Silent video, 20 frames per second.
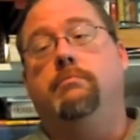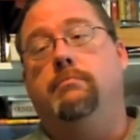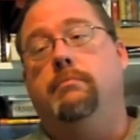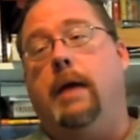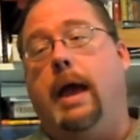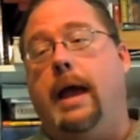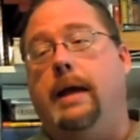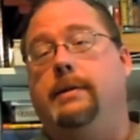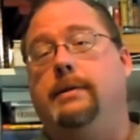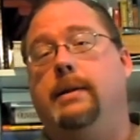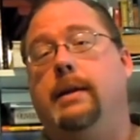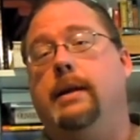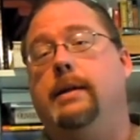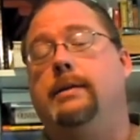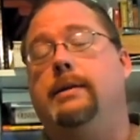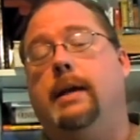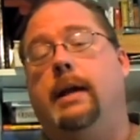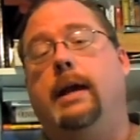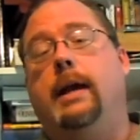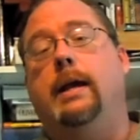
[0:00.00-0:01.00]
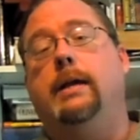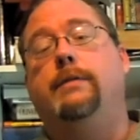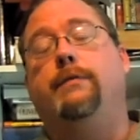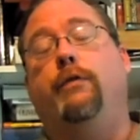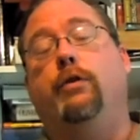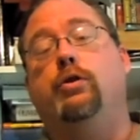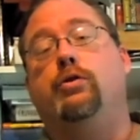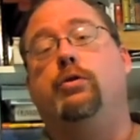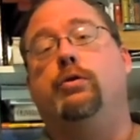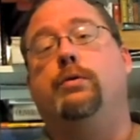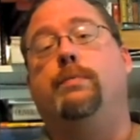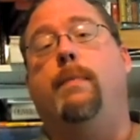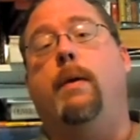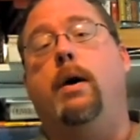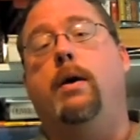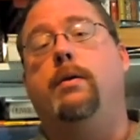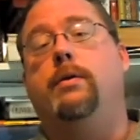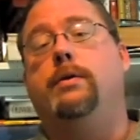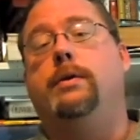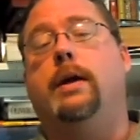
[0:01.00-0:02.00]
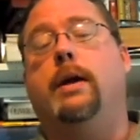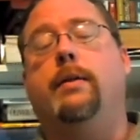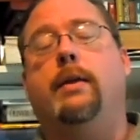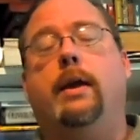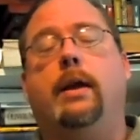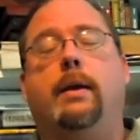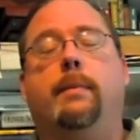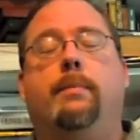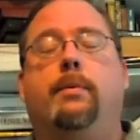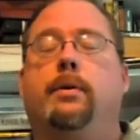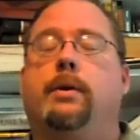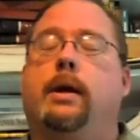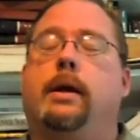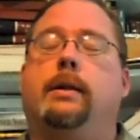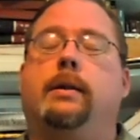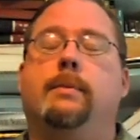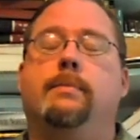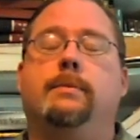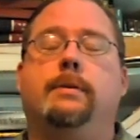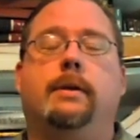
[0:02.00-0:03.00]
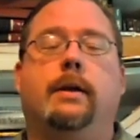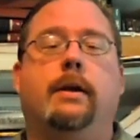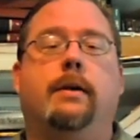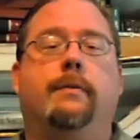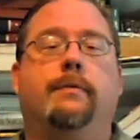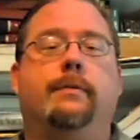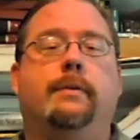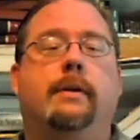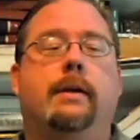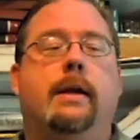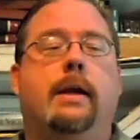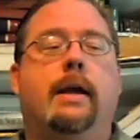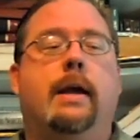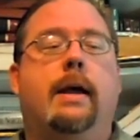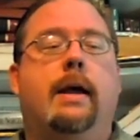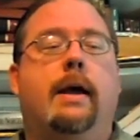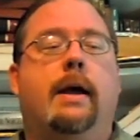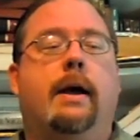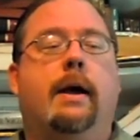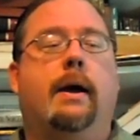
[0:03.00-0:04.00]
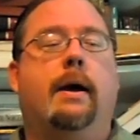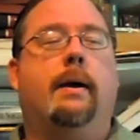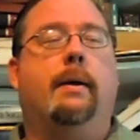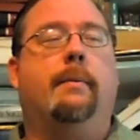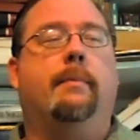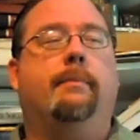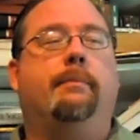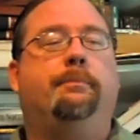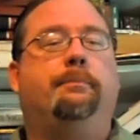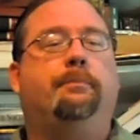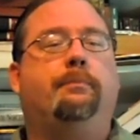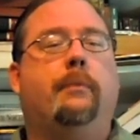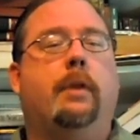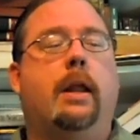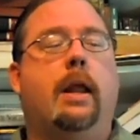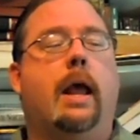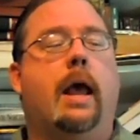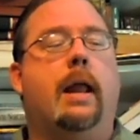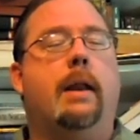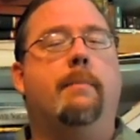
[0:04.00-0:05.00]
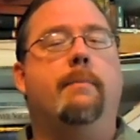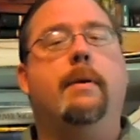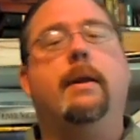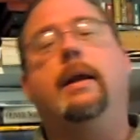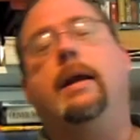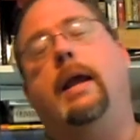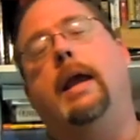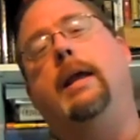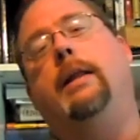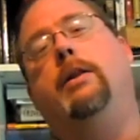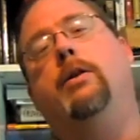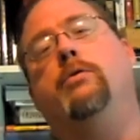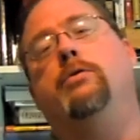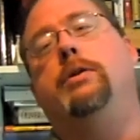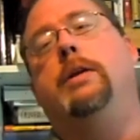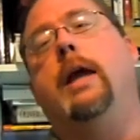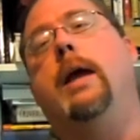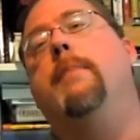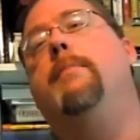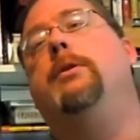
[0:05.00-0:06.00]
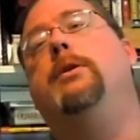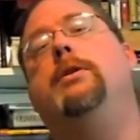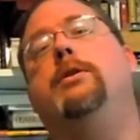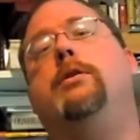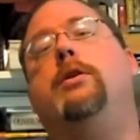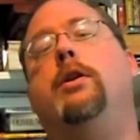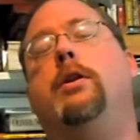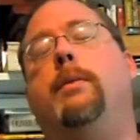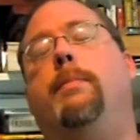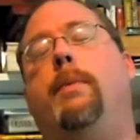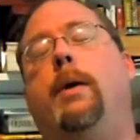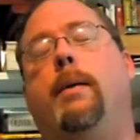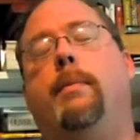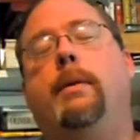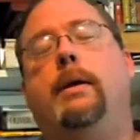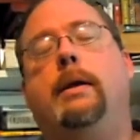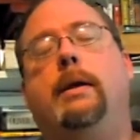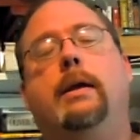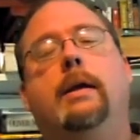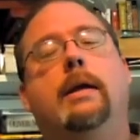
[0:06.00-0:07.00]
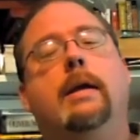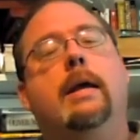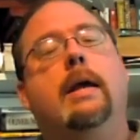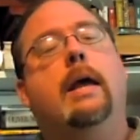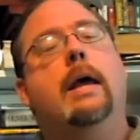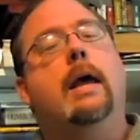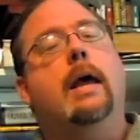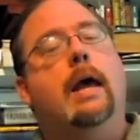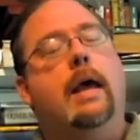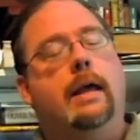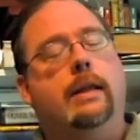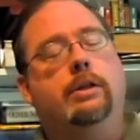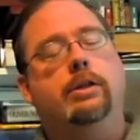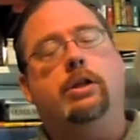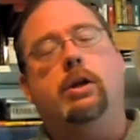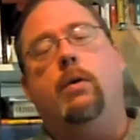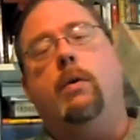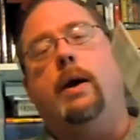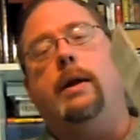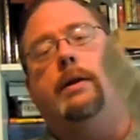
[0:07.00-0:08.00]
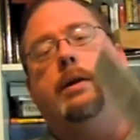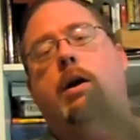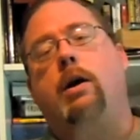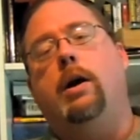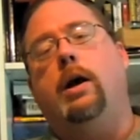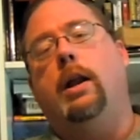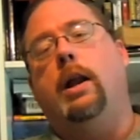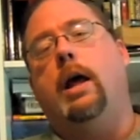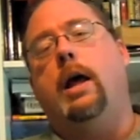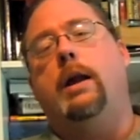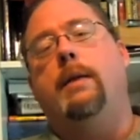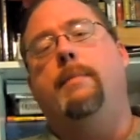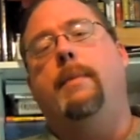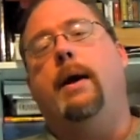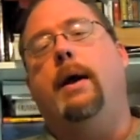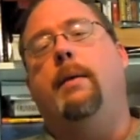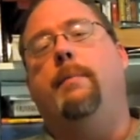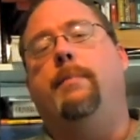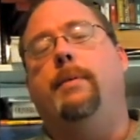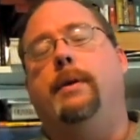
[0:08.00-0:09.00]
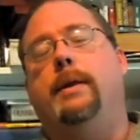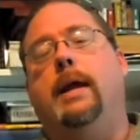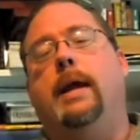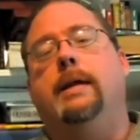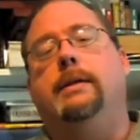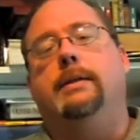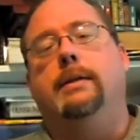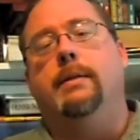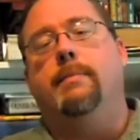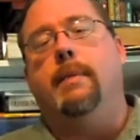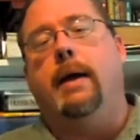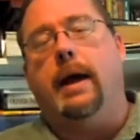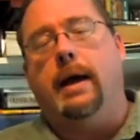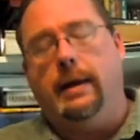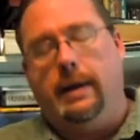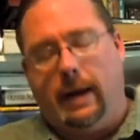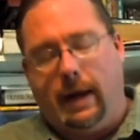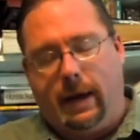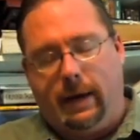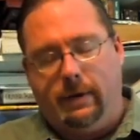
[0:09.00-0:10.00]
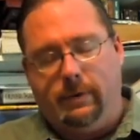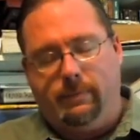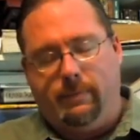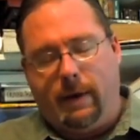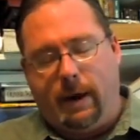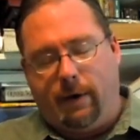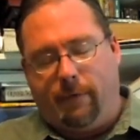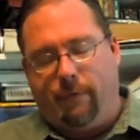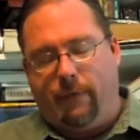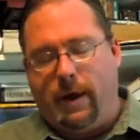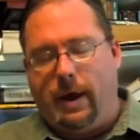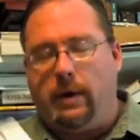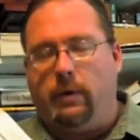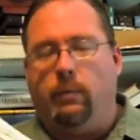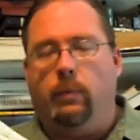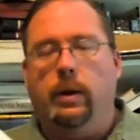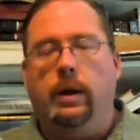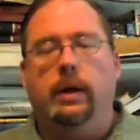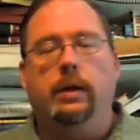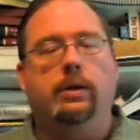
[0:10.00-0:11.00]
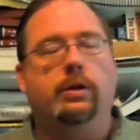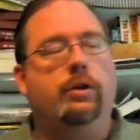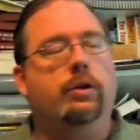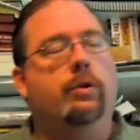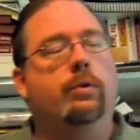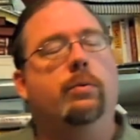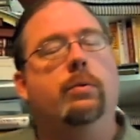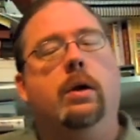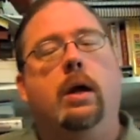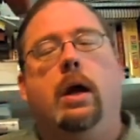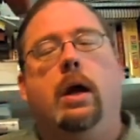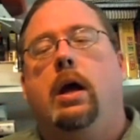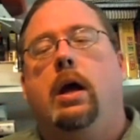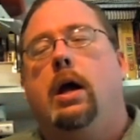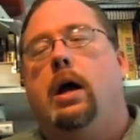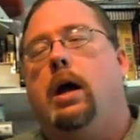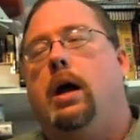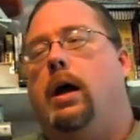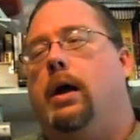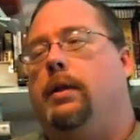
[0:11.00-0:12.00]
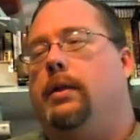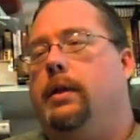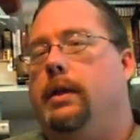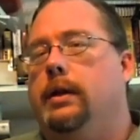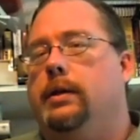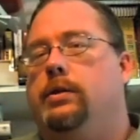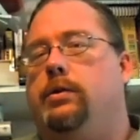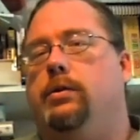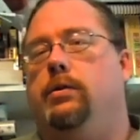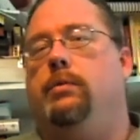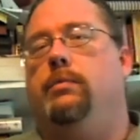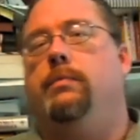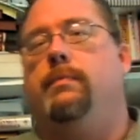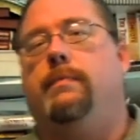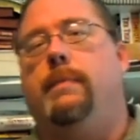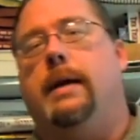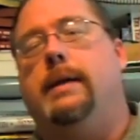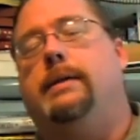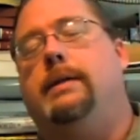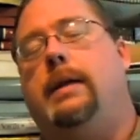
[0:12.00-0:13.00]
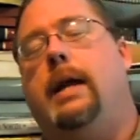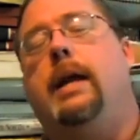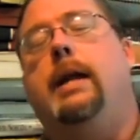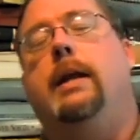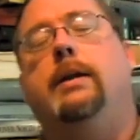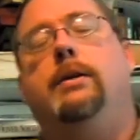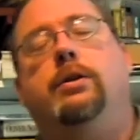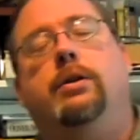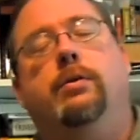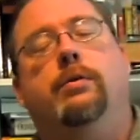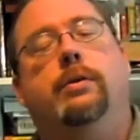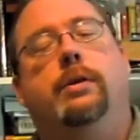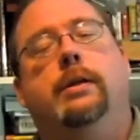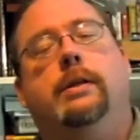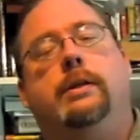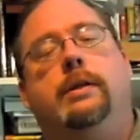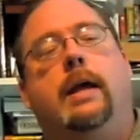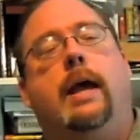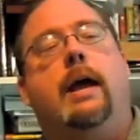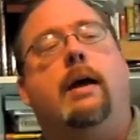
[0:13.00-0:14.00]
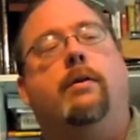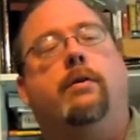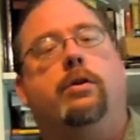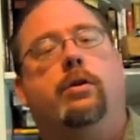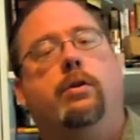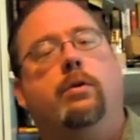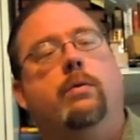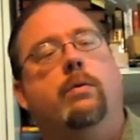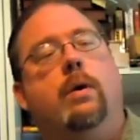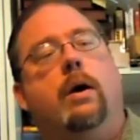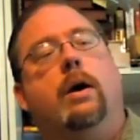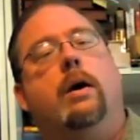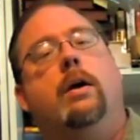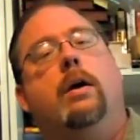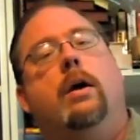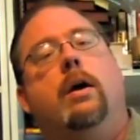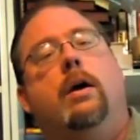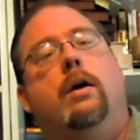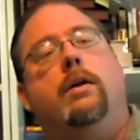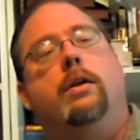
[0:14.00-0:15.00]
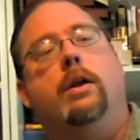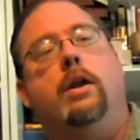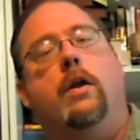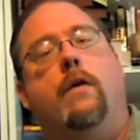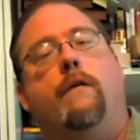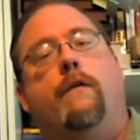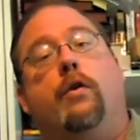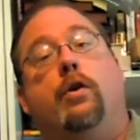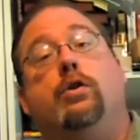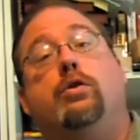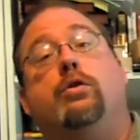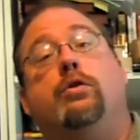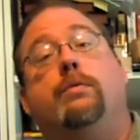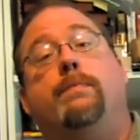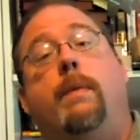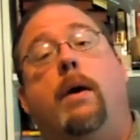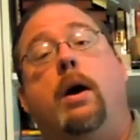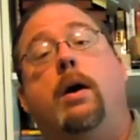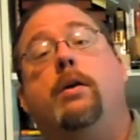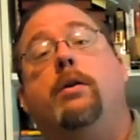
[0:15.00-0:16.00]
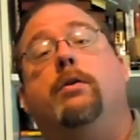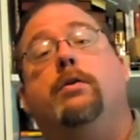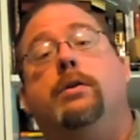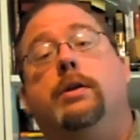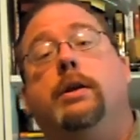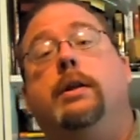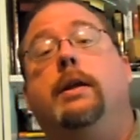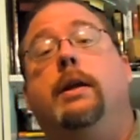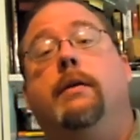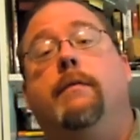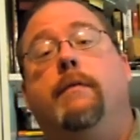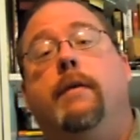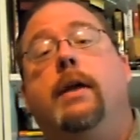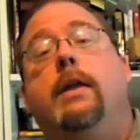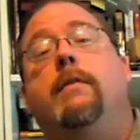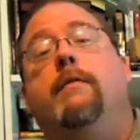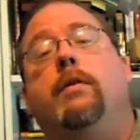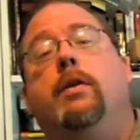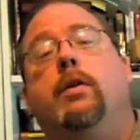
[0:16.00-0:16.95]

accidents, I guess, first responders, how they can protect themselves, um, and how to mitigate those damages to the public. And so I talk a lot about potassium iodide. As a matter of fact, we issue uh, this, or my state issues this out to, uh, you know, first responders in the event of a